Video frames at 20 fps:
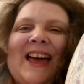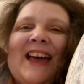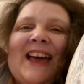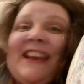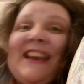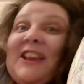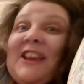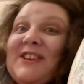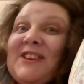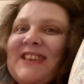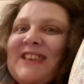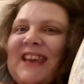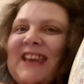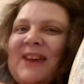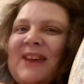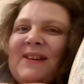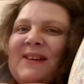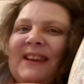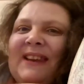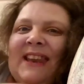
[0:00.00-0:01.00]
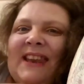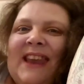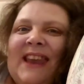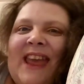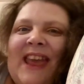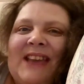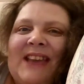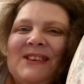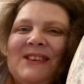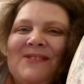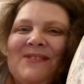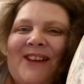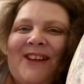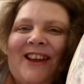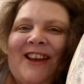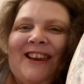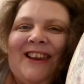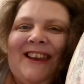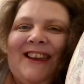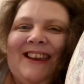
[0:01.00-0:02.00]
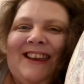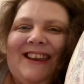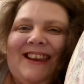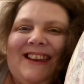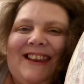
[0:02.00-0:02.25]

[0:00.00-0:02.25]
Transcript: And I'll see you on the next one.